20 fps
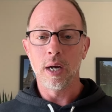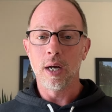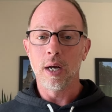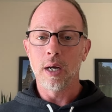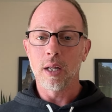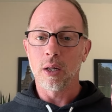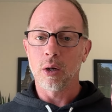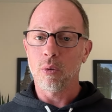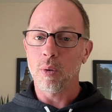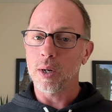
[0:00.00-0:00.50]

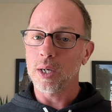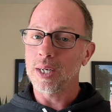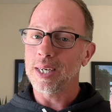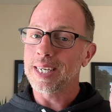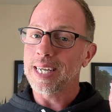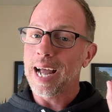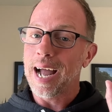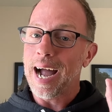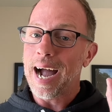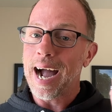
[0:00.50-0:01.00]
The question is,
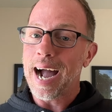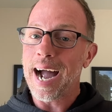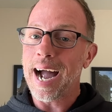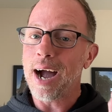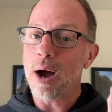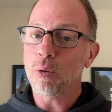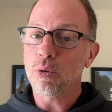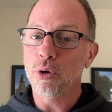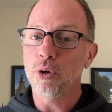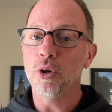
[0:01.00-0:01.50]
how
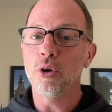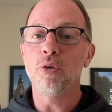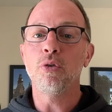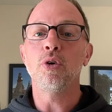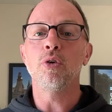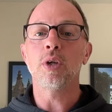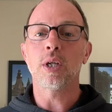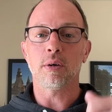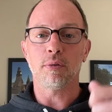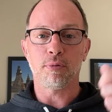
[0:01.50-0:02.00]
do you
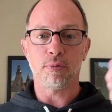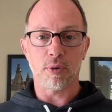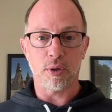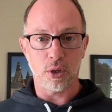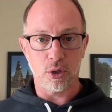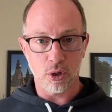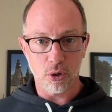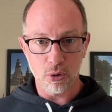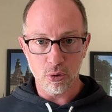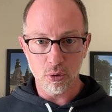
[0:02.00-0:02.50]
use it for
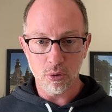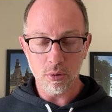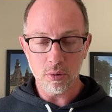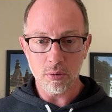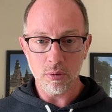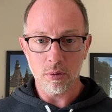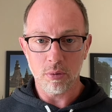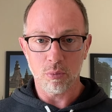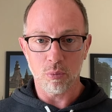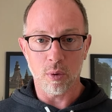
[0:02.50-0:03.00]
you?
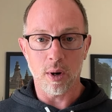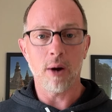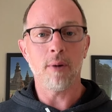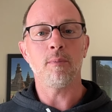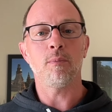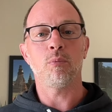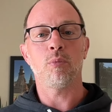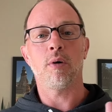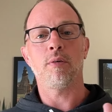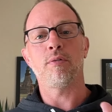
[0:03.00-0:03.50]
Well,
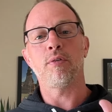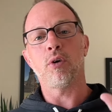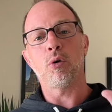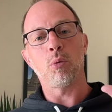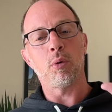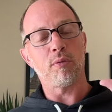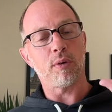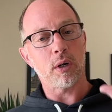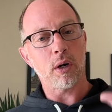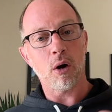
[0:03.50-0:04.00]
whether you're
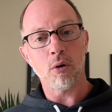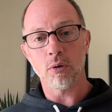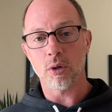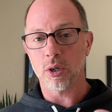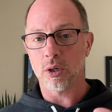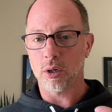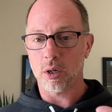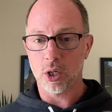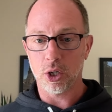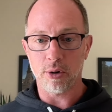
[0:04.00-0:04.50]
with a coach,
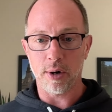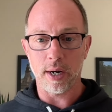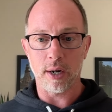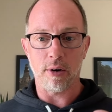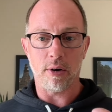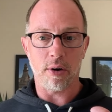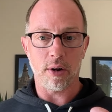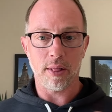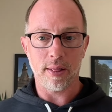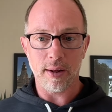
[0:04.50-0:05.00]
a trainer, or
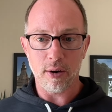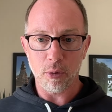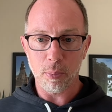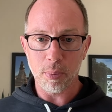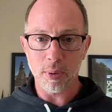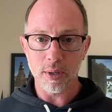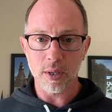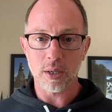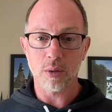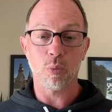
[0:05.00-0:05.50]
a
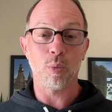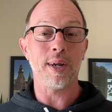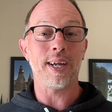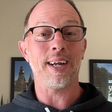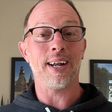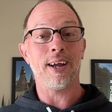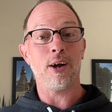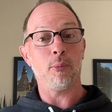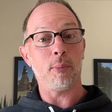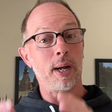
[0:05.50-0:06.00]
therapist, we can
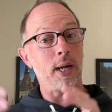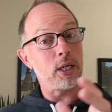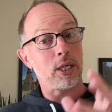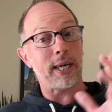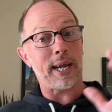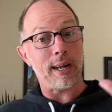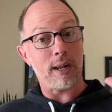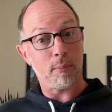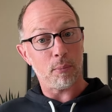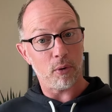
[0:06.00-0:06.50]
help
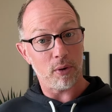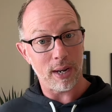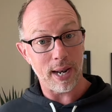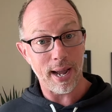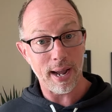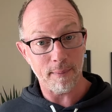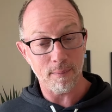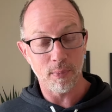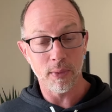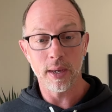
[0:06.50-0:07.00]
educate them on
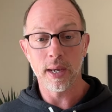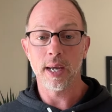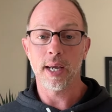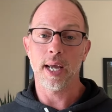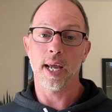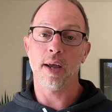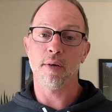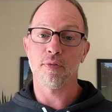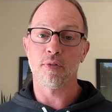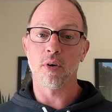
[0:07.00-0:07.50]
that.
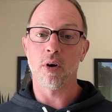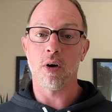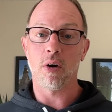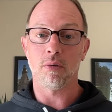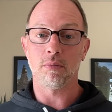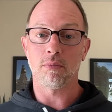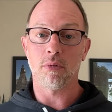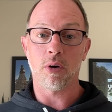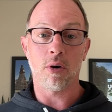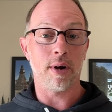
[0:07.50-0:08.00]
If not,
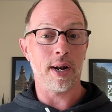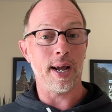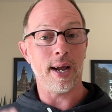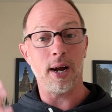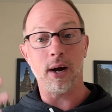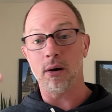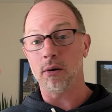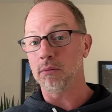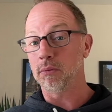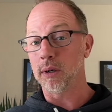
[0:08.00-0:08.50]
on
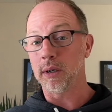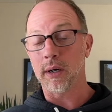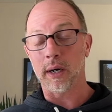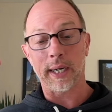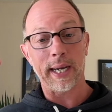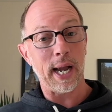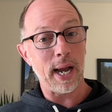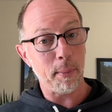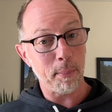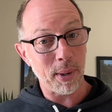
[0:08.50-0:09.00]
our
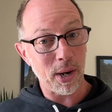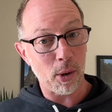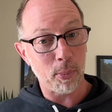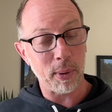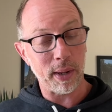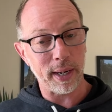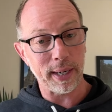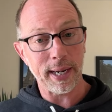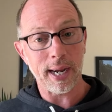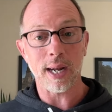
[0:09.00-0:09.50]
Power Plate
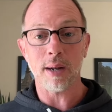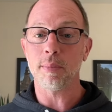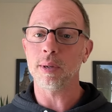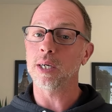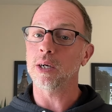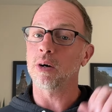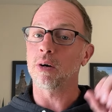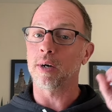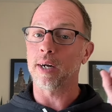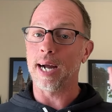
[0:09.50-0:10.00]
Academy,
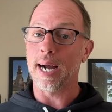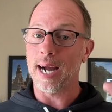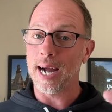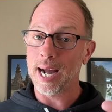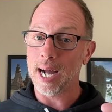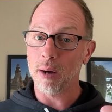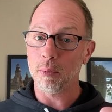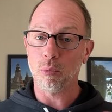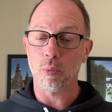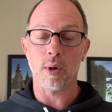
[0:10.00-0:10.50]
on our
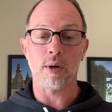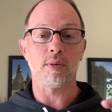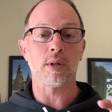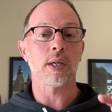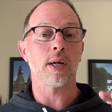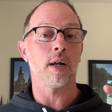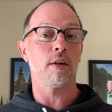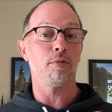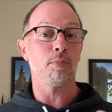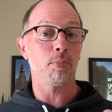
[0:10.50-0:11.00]
app, we have a
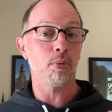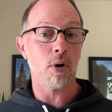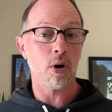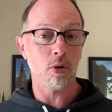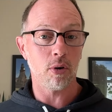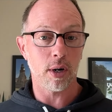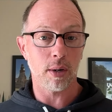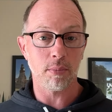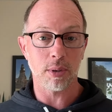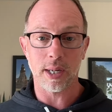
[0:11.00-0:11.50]
ton of
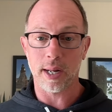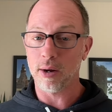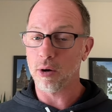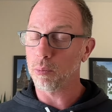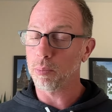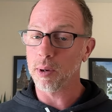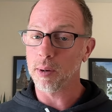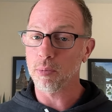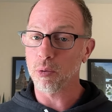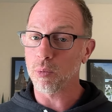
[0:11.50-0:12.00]
programs to help
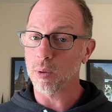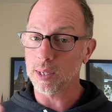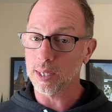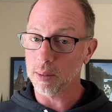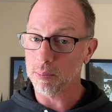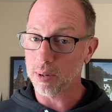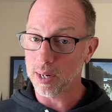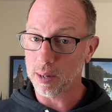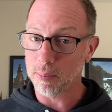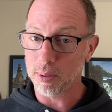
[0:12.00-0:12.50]
people once they
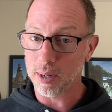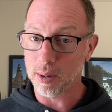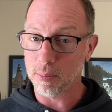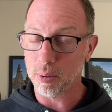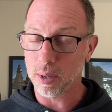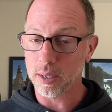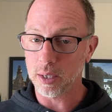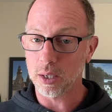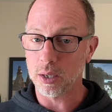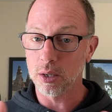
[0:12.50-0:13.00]
buy their Power Plates.